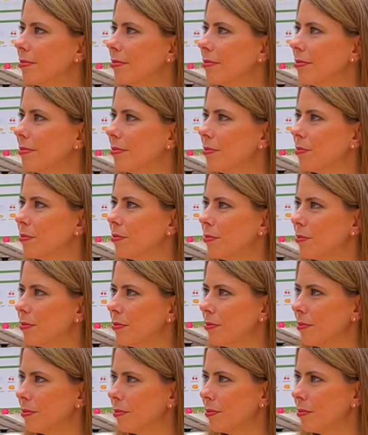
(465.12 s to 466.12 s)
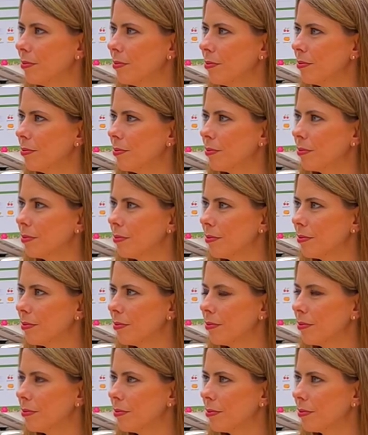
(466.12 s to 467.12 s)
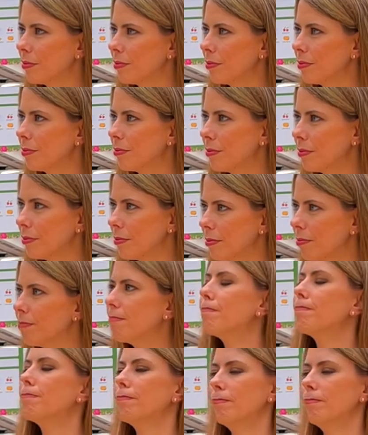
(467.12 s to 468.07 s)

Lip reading: (not speaking)